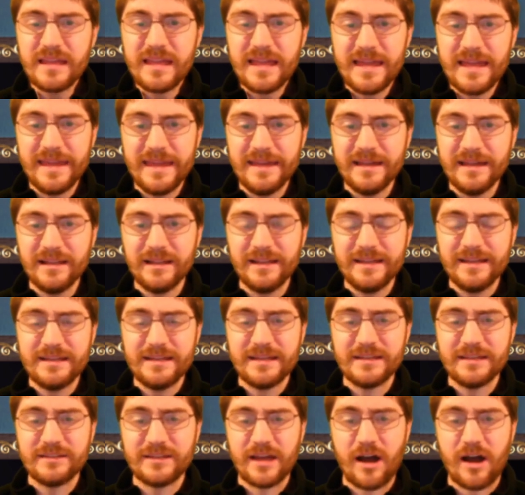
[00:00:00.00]
England
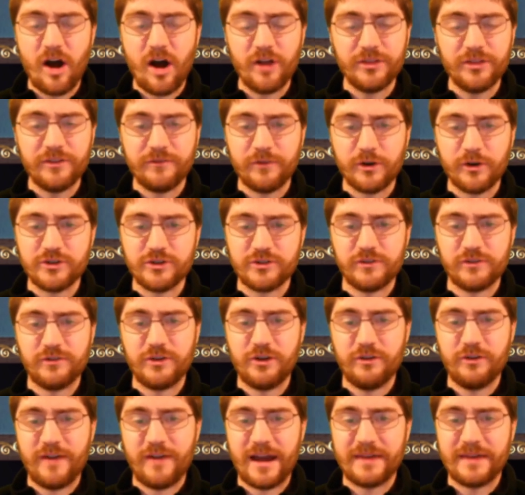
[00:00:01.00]
is on the verge of
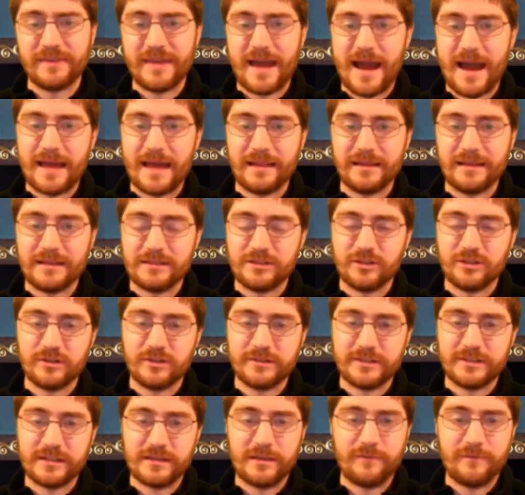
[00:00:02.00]
unifying the islands. It looks
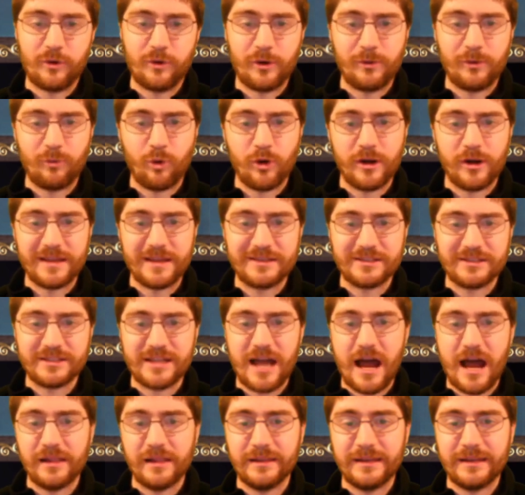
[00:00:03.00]
like they've won a war against
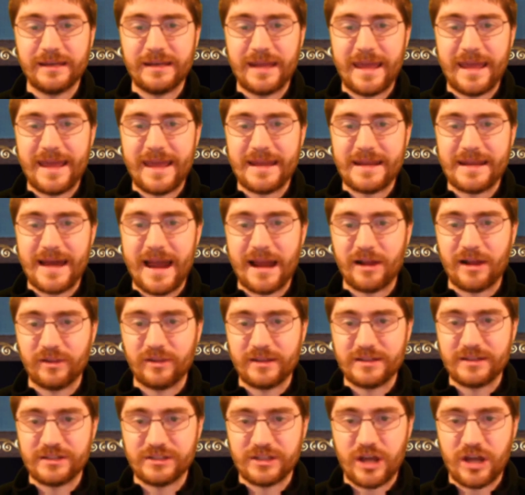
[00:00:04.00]
Scotland, and
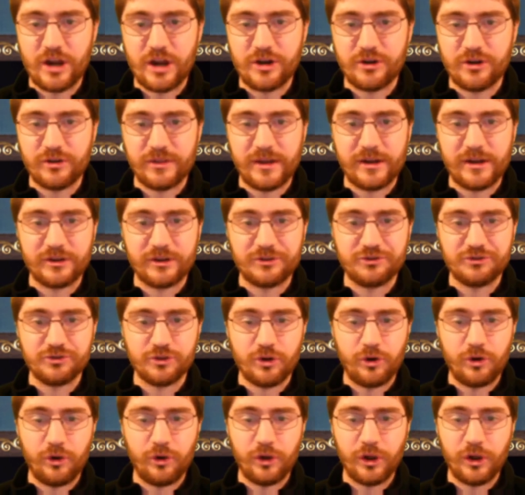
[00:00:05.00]
Ireland is under their
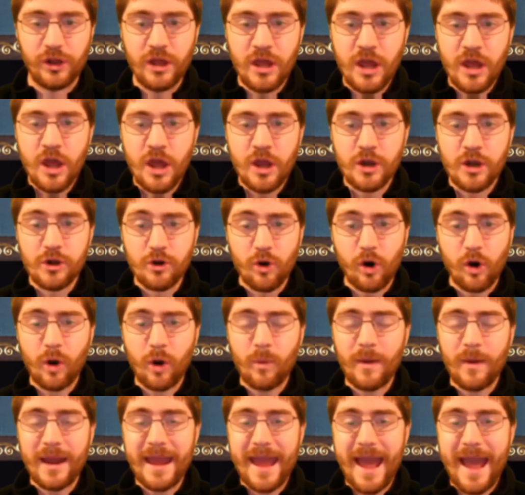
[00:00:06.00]
control.
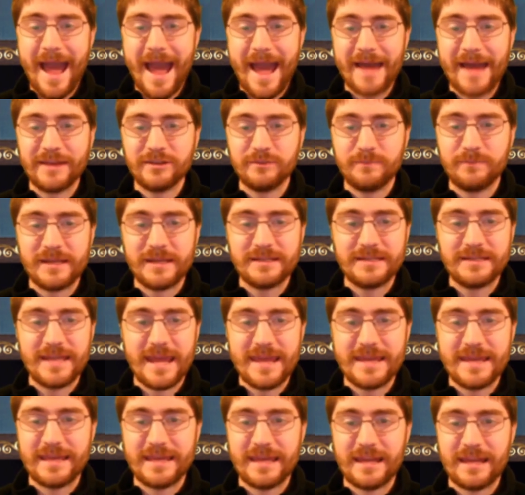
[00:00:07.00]
Norway has been
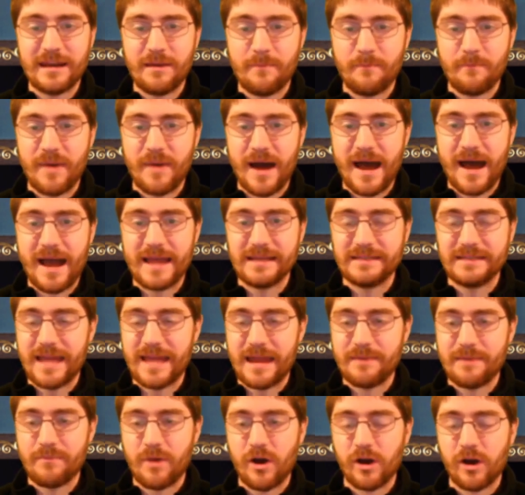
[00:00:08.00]
taken by
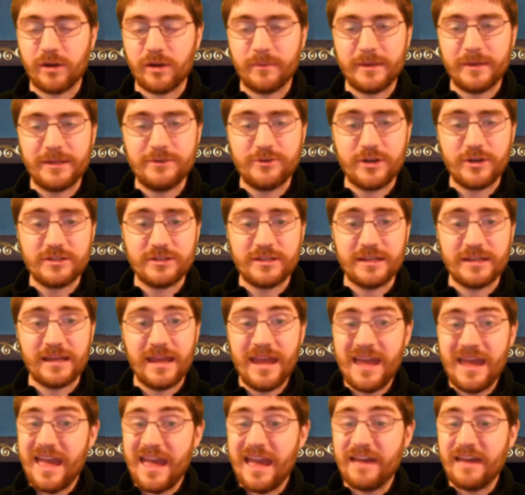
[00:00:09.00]
Denmark. It'd be interesting
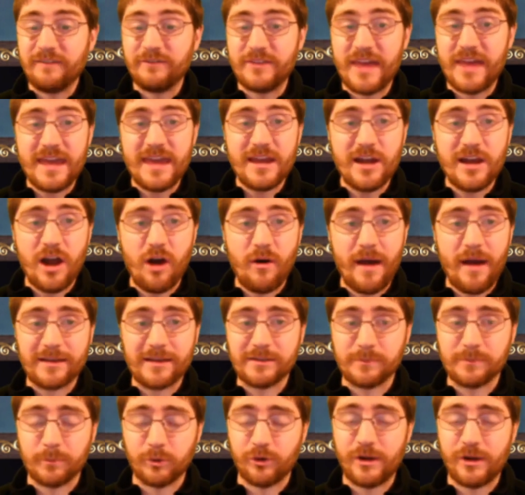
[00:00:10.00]
if they go
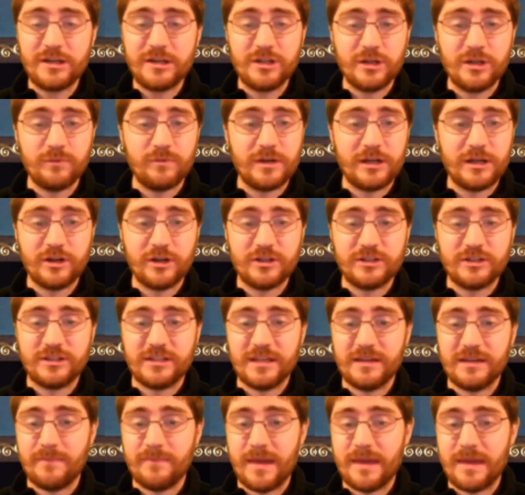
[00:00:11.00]
exploration. We could
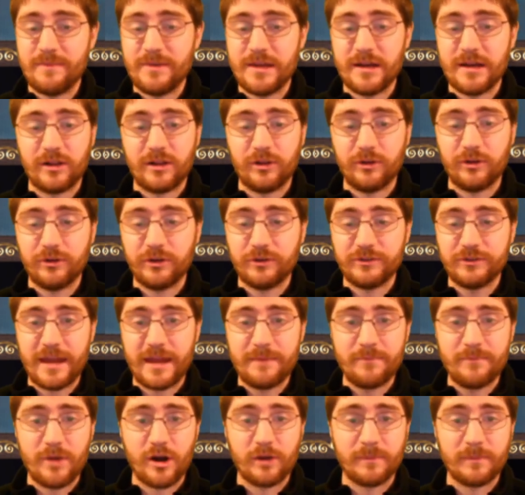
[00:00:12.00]
see maybe a colonial
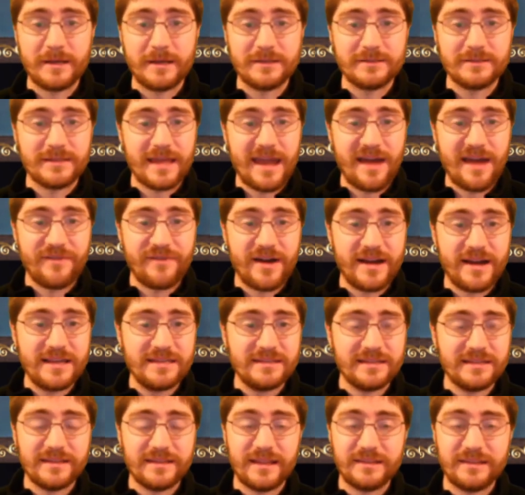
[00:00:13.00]
Denmark because they have
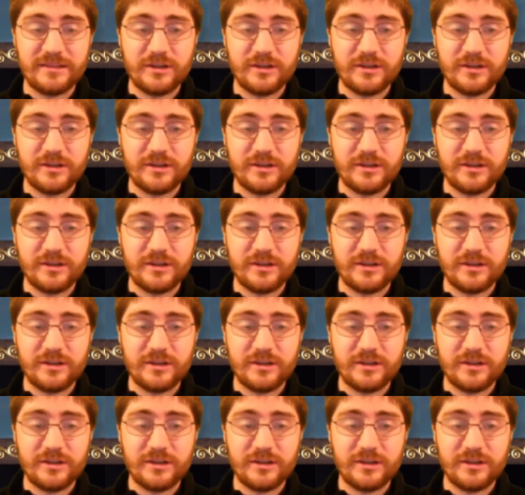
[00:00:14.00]
Iceland. That's